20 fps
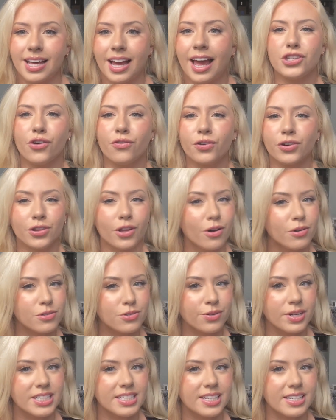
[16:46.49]
So for those
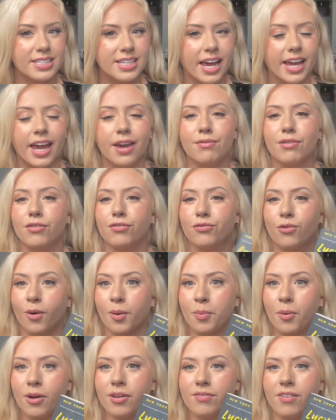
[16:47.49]
reasons, I gave it
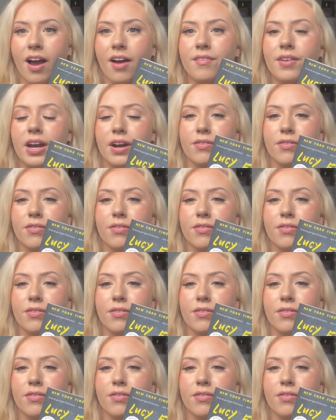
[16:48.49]
4.5 out